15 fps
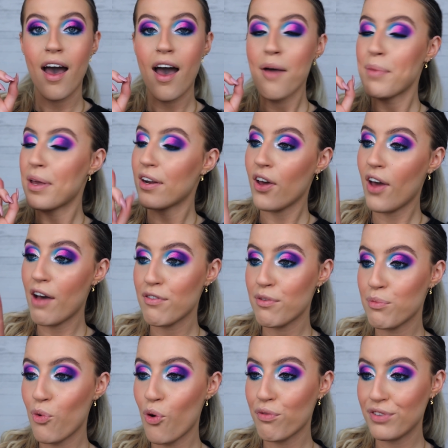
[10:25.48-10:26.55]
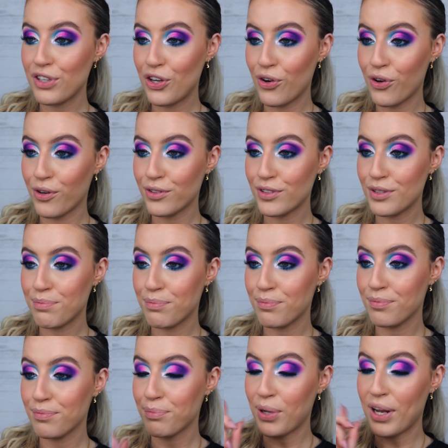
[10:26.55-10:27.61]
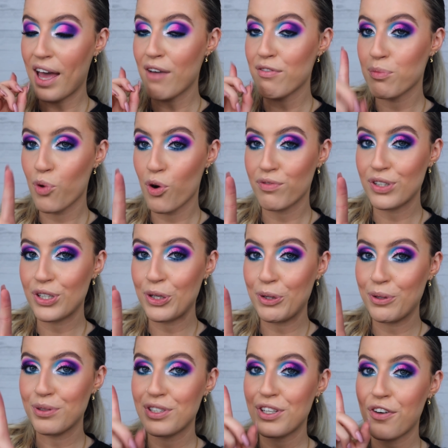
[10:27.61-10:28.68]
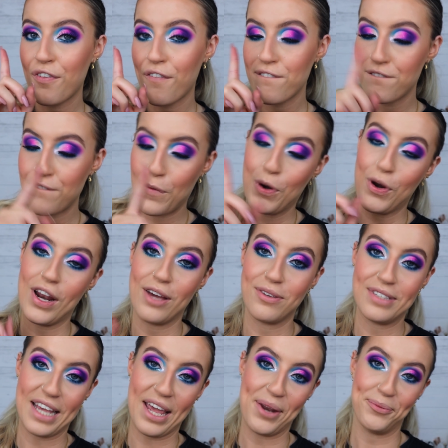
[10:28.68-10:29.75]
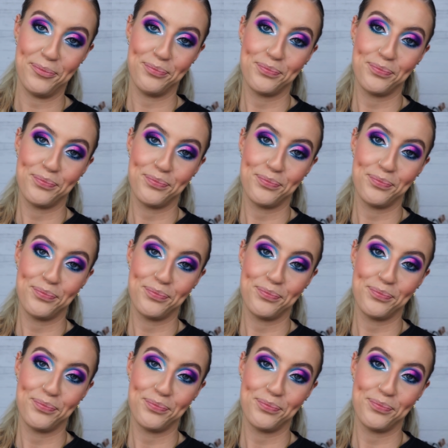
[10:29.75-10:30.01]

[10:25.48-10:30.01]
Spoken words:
I may not have a Morphe code, but I have a Morphe code for Cloud10.